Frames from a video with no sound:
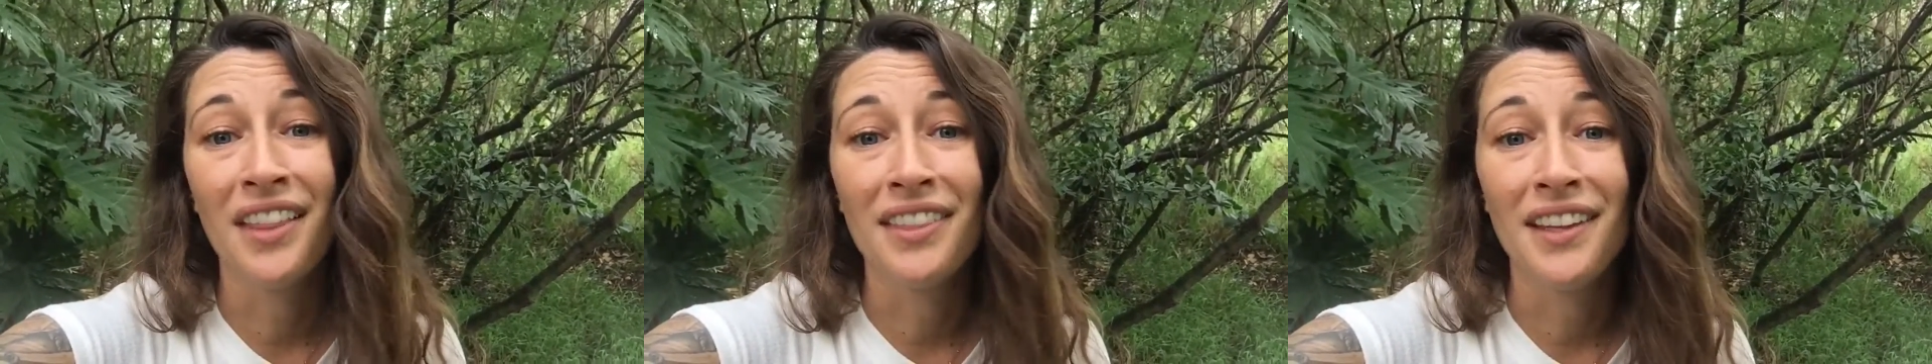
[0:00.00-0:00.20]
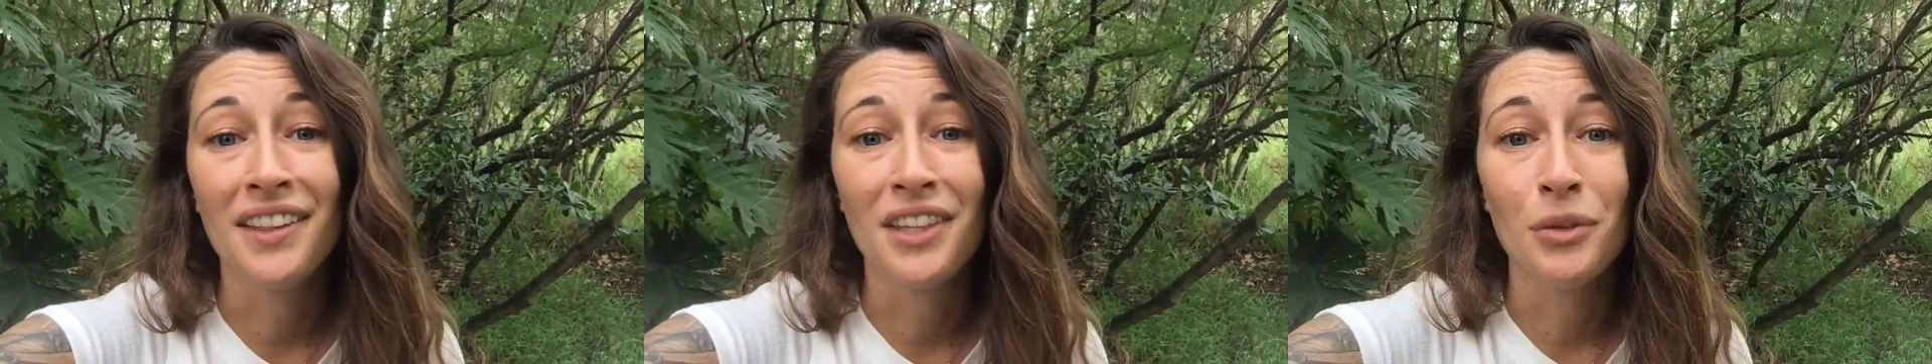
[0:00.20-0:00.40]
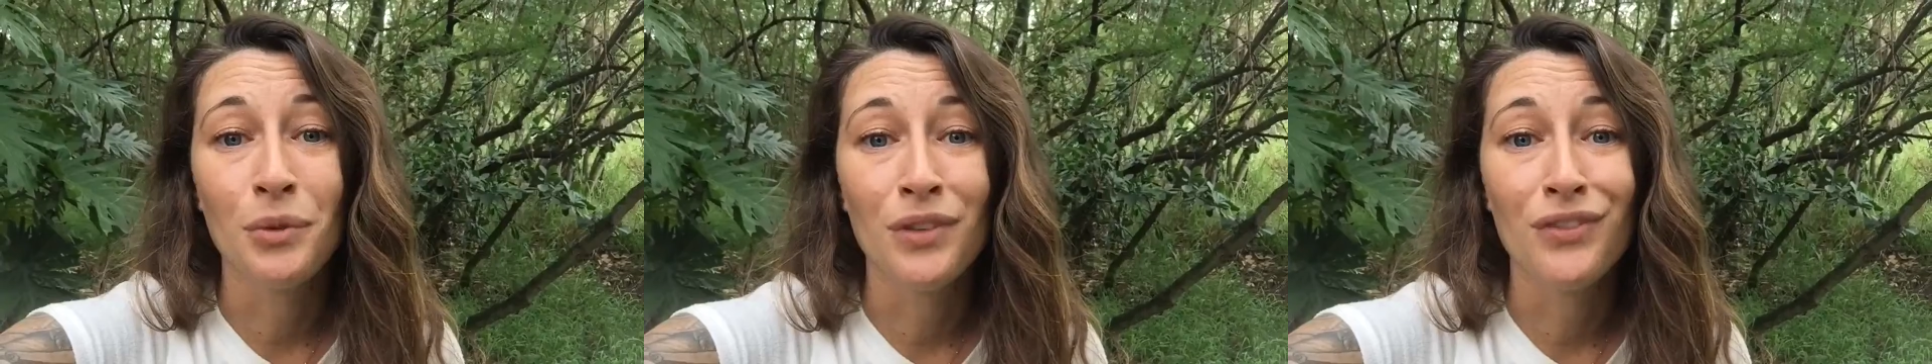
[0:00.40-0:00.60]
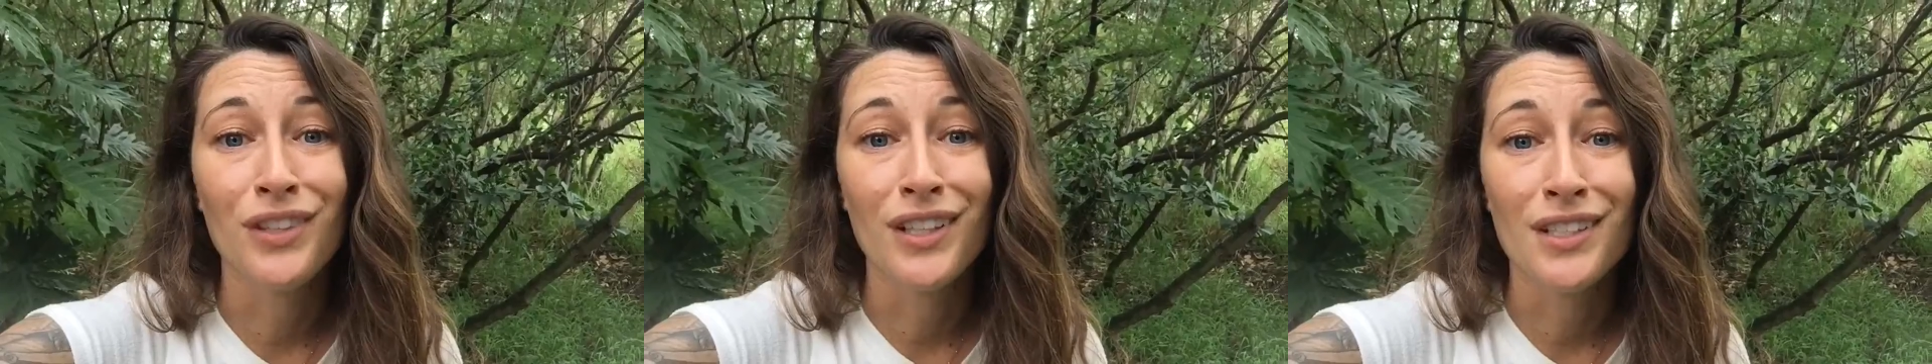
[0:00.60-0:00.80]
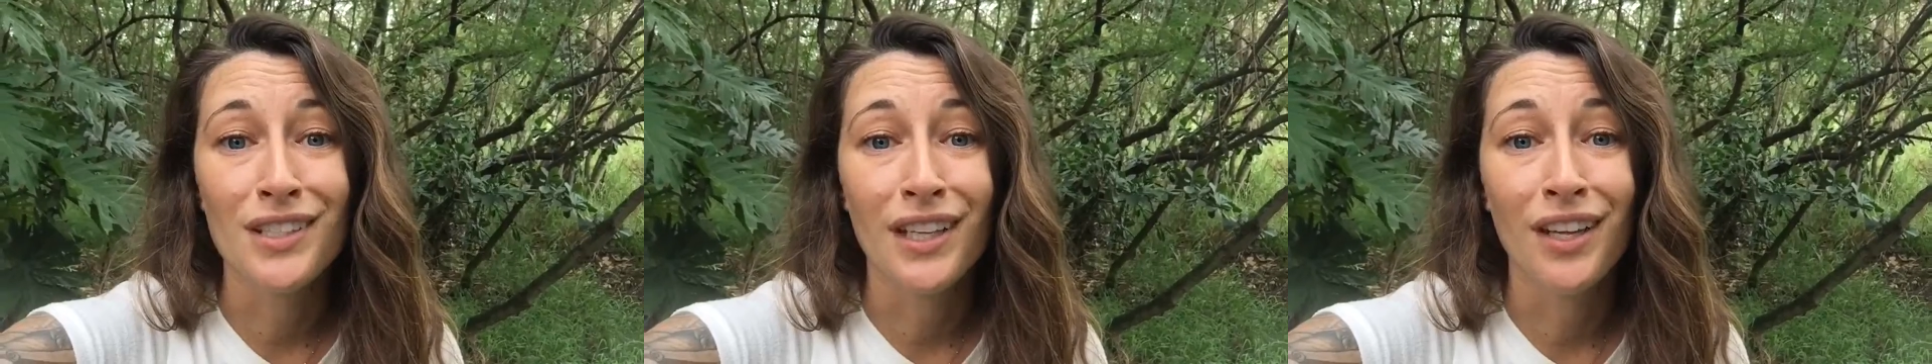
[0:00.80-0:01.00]
I think that we've
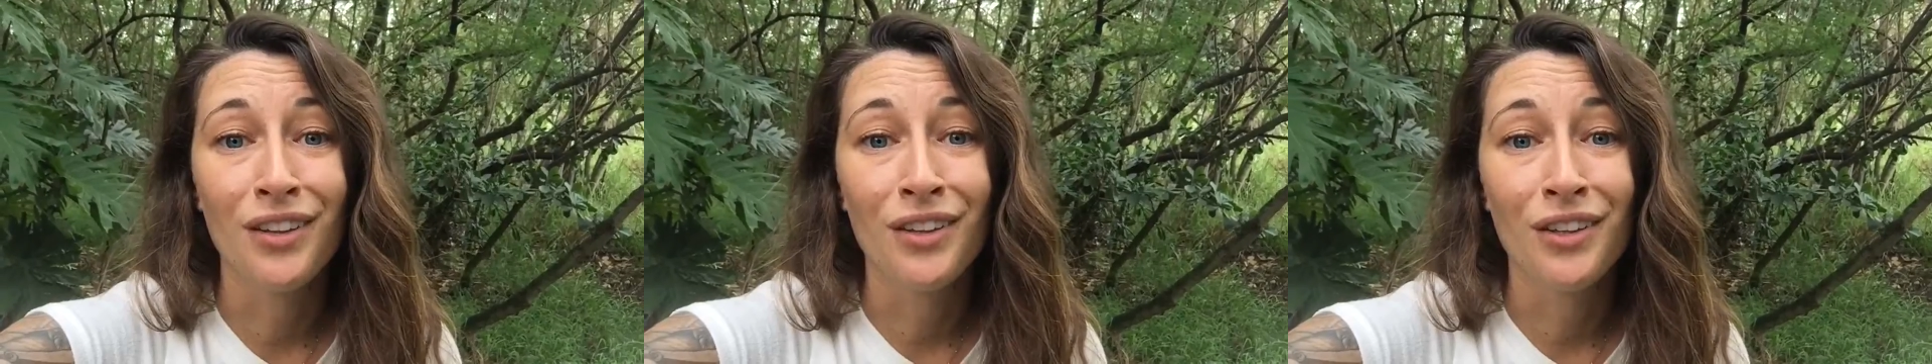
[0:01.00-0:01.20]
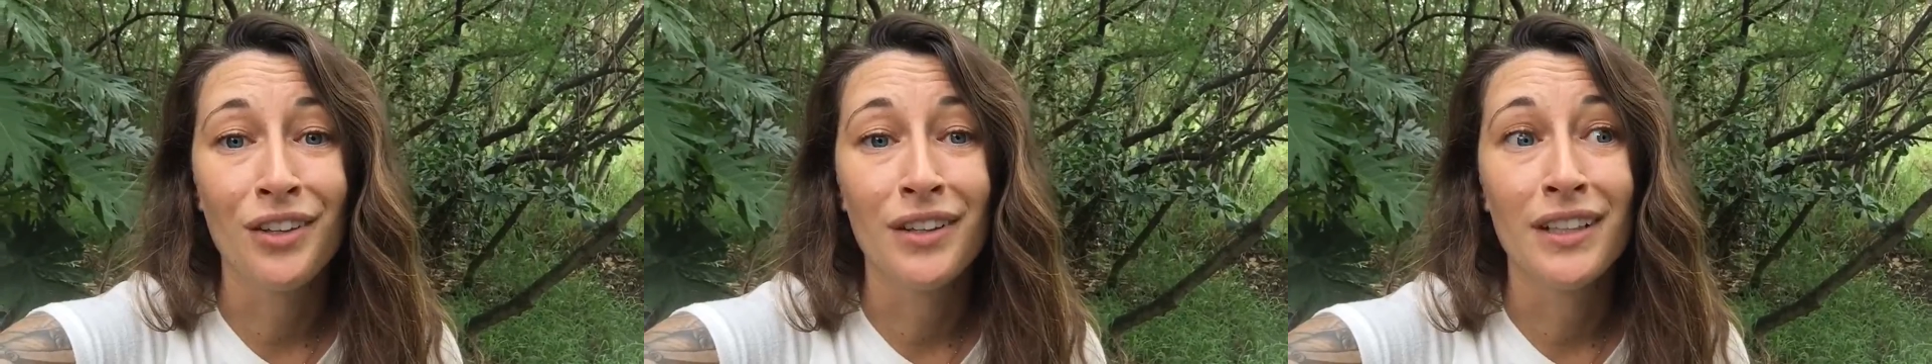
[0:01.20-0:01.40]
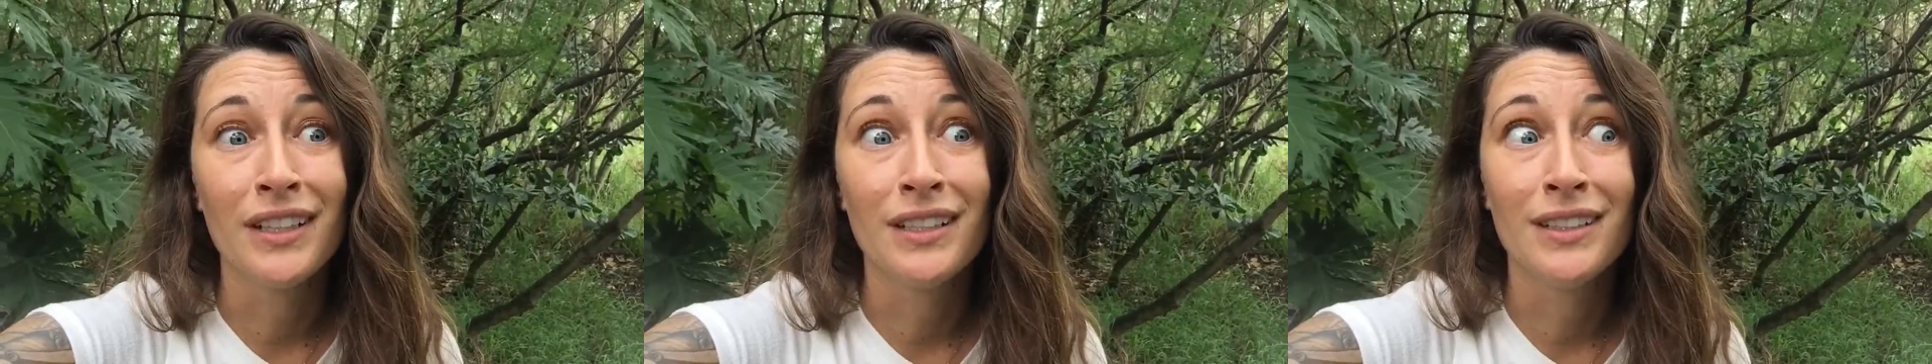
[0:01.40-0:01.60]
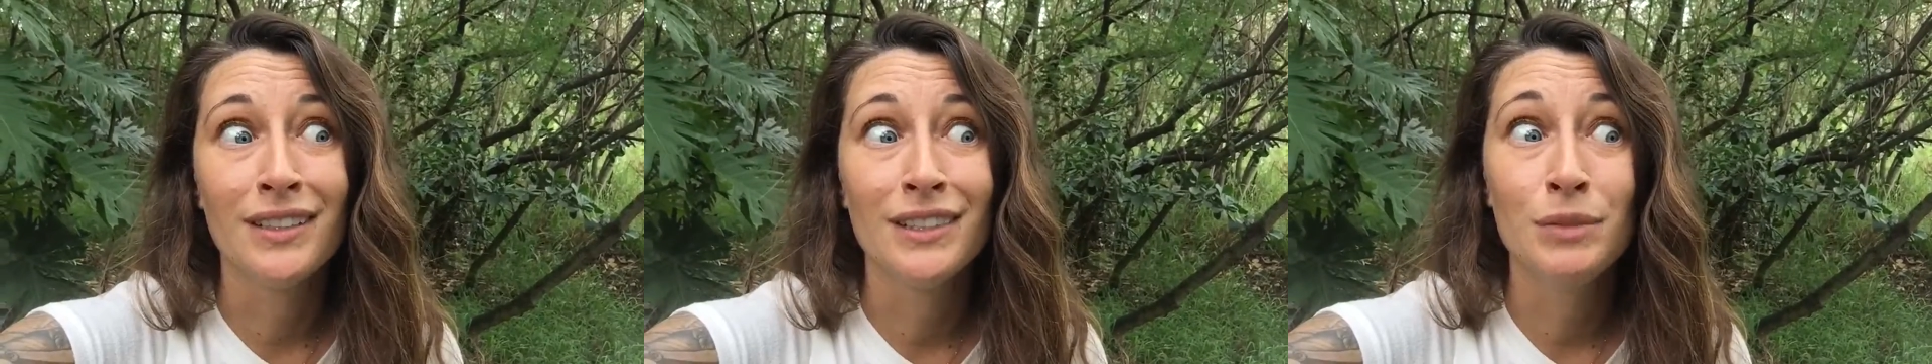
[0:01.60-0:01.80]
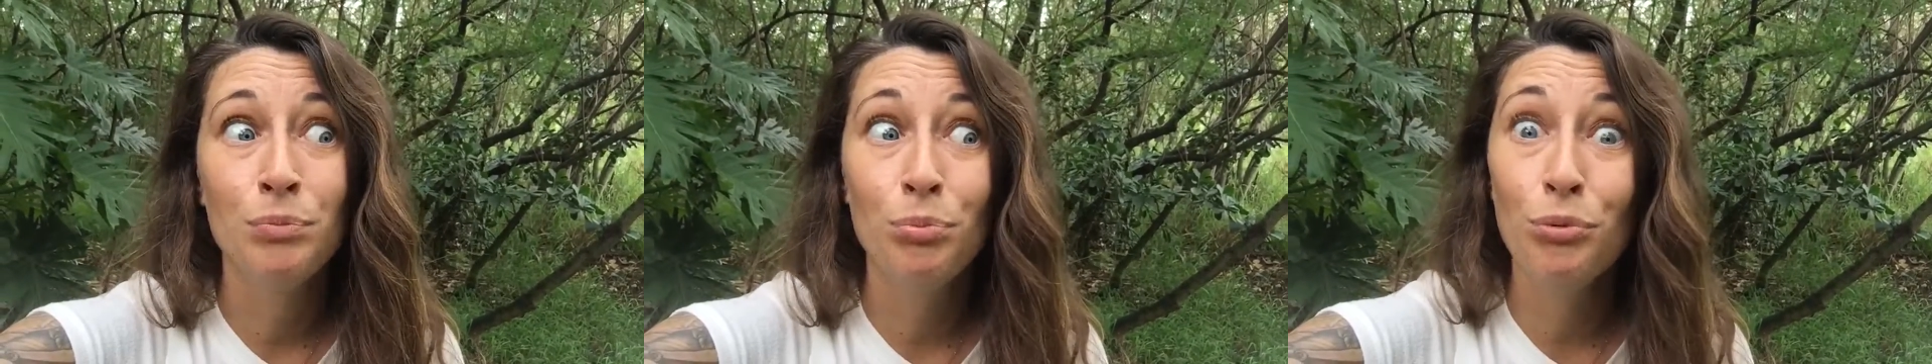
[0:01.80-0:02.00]
done together
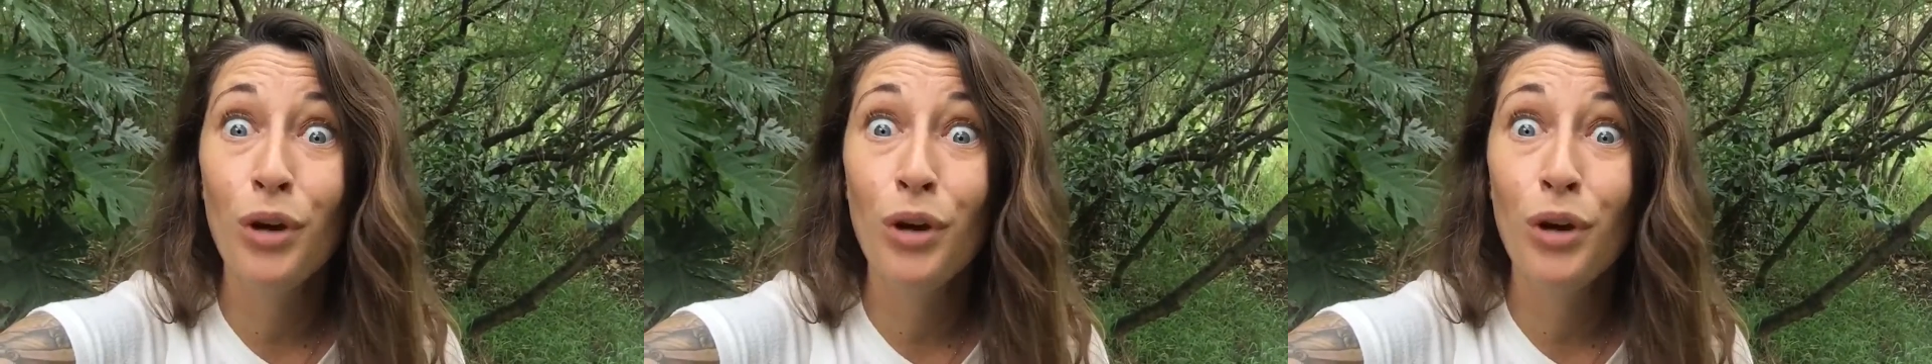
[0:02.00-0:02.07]
is